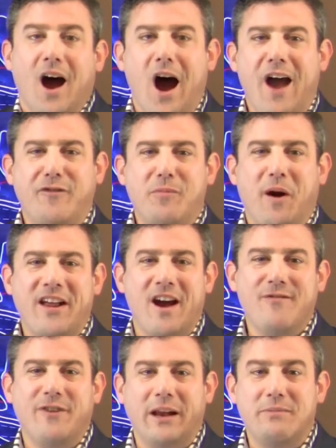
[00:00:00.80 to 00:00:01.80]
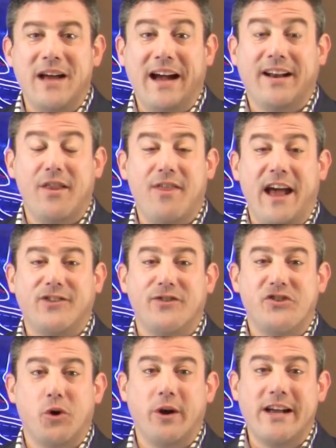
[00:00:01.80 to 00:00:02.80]
Hi everybody, I'm Philip Duncan. Thanks for
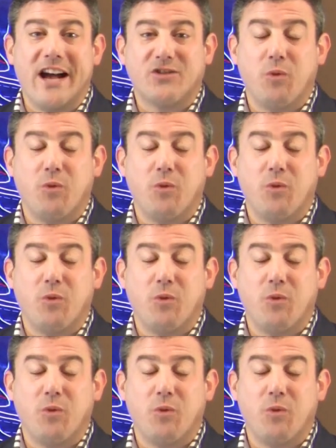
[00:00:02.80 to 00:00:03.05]
joining us.